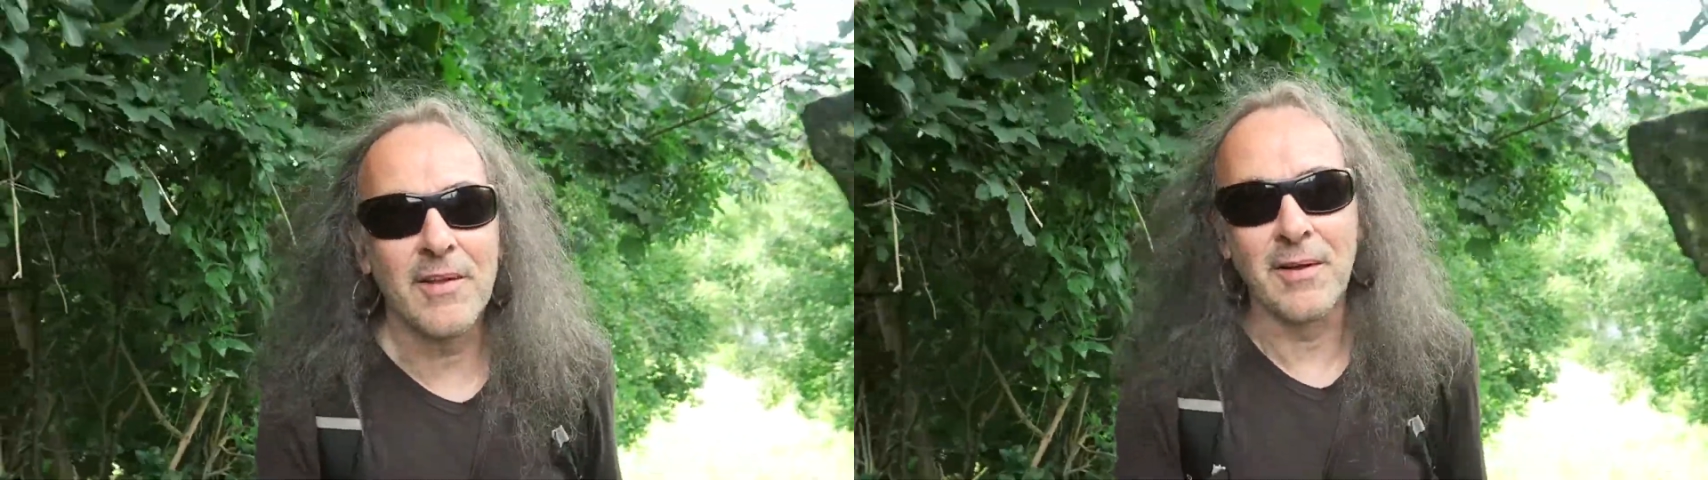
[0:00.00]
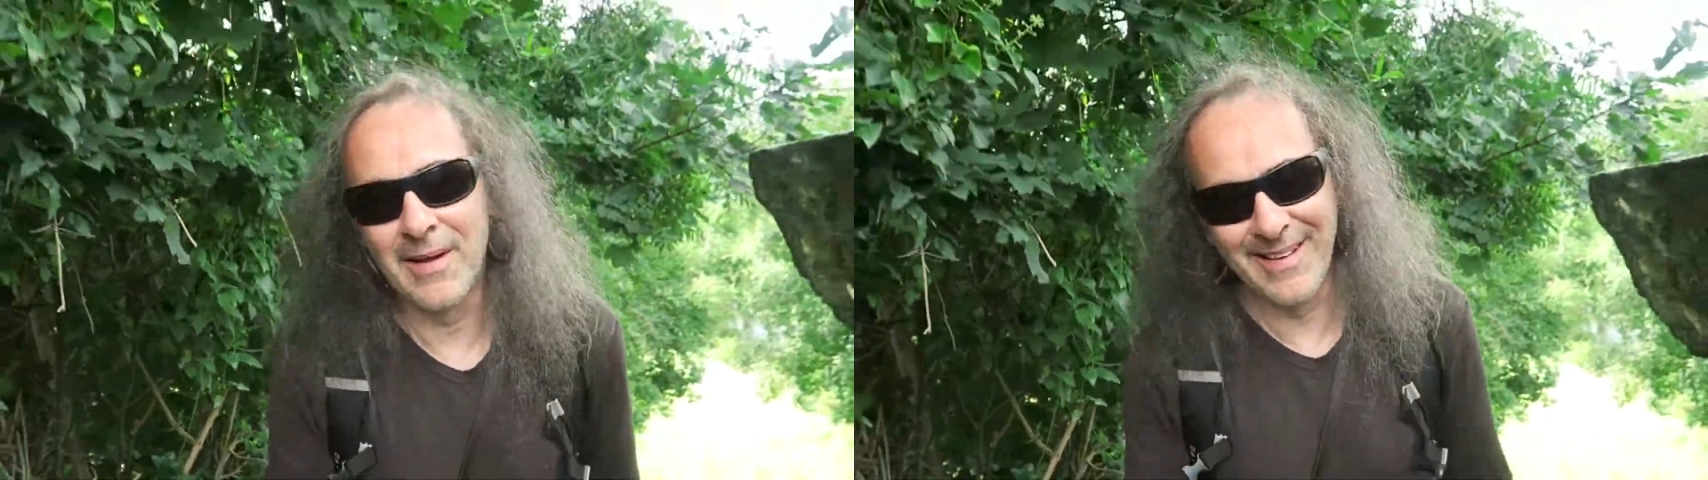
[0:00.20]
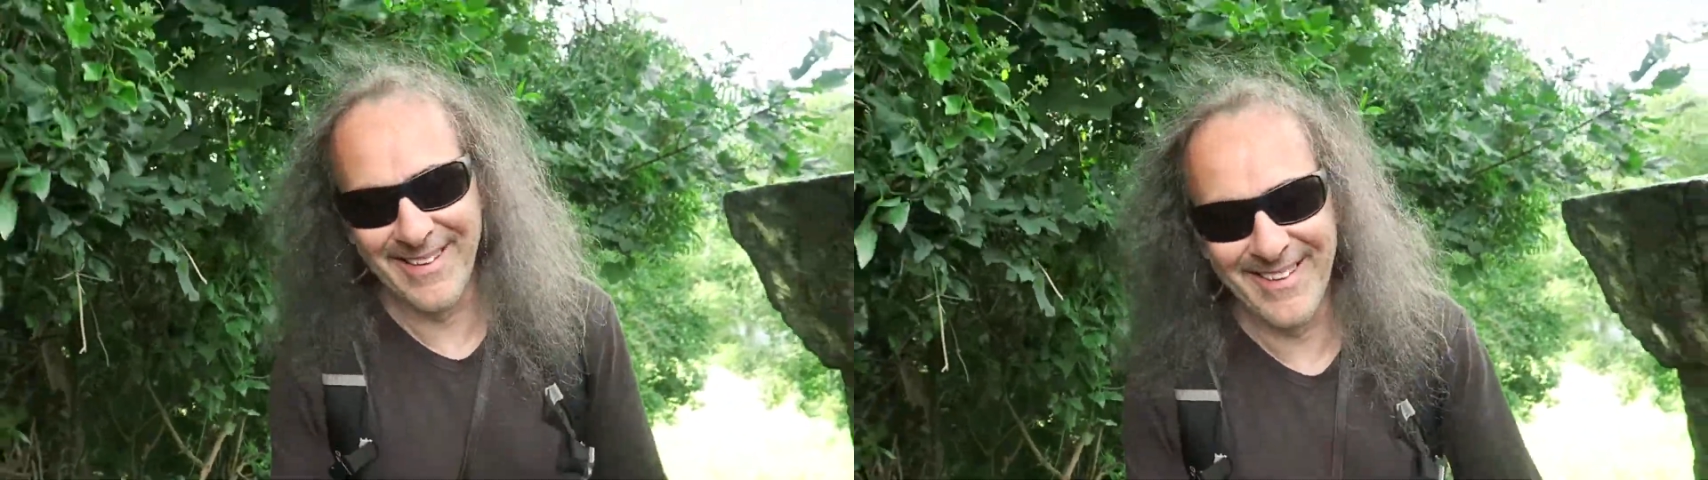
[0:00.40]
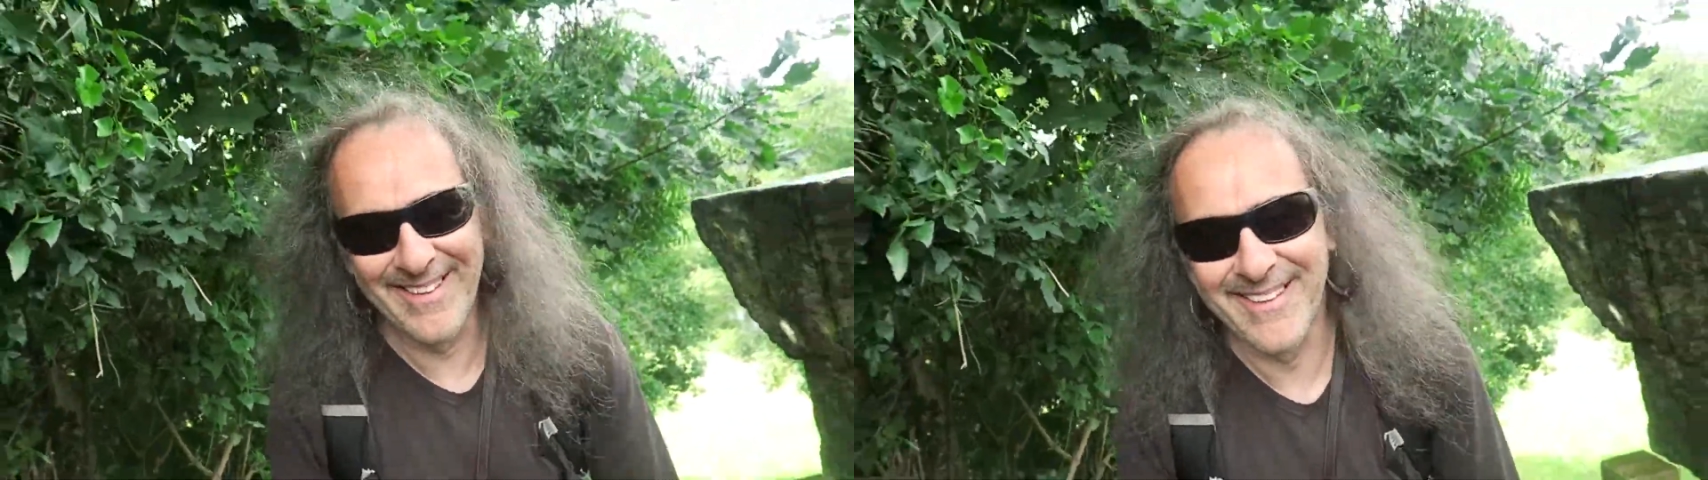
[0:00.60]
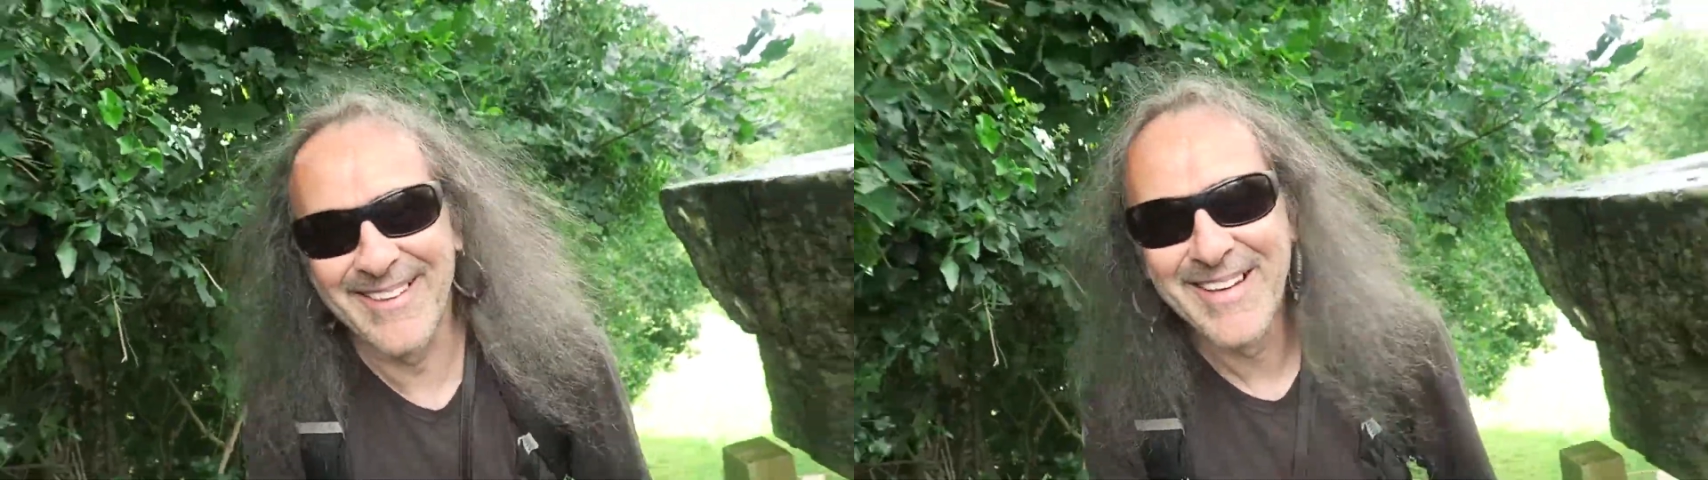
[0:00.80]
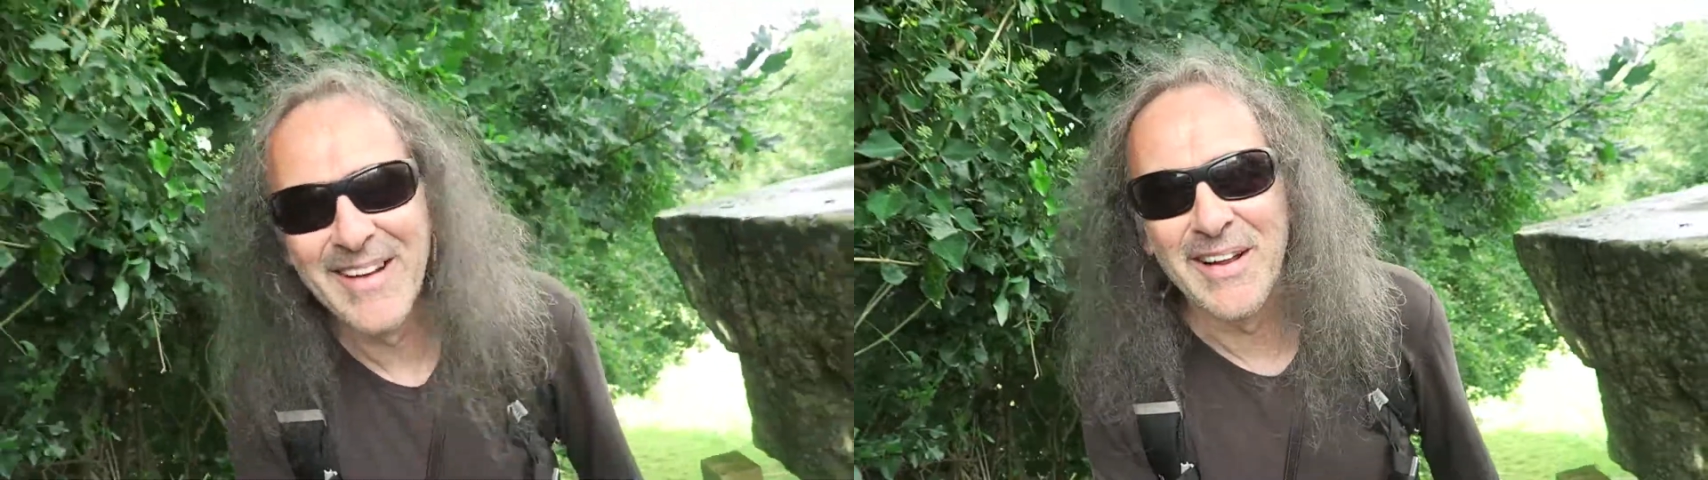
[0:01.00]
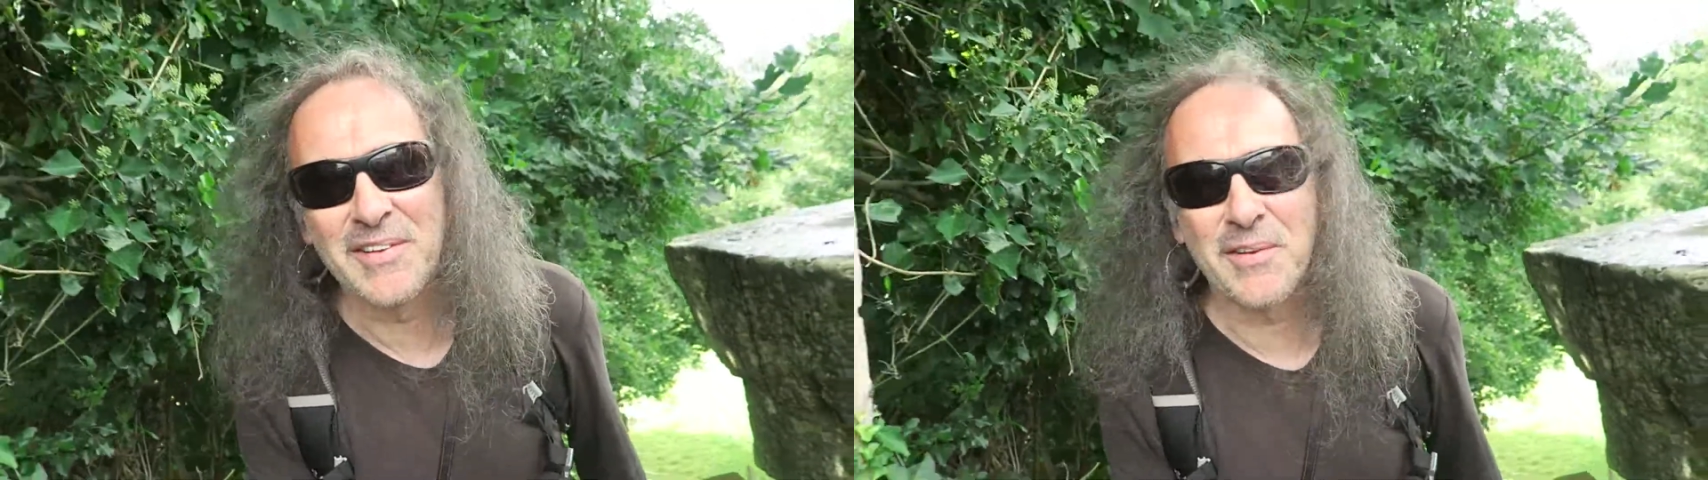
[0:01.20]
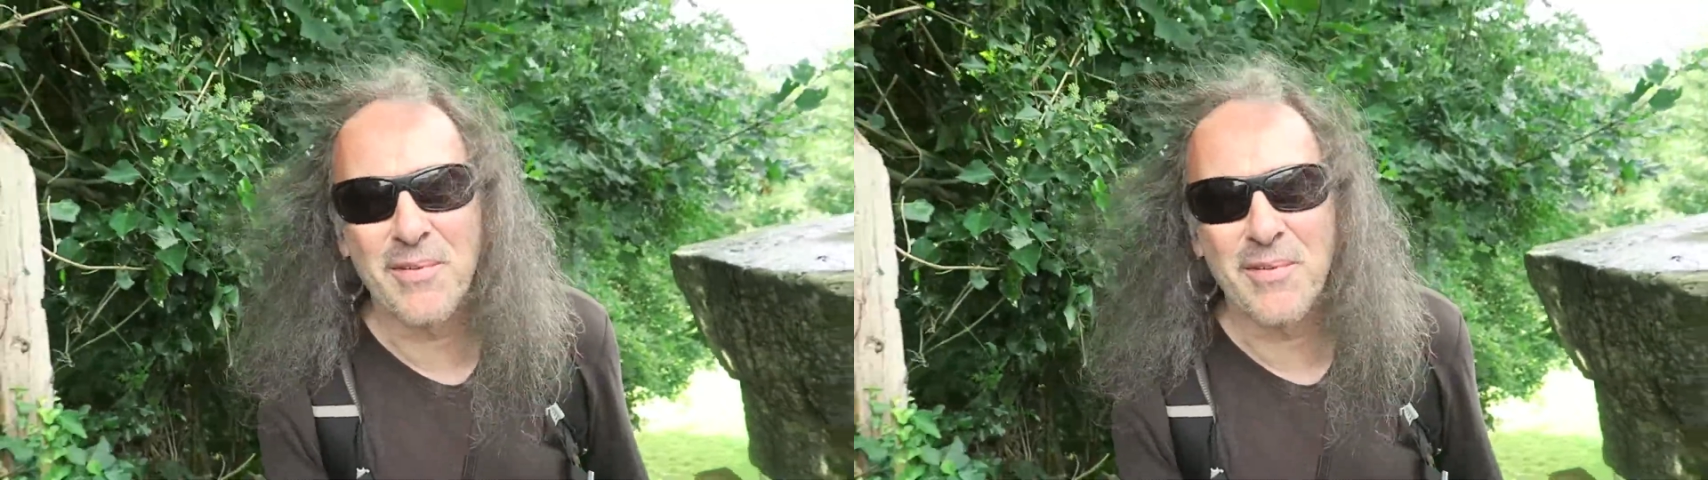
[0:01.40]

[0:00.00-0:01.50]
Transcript: So let's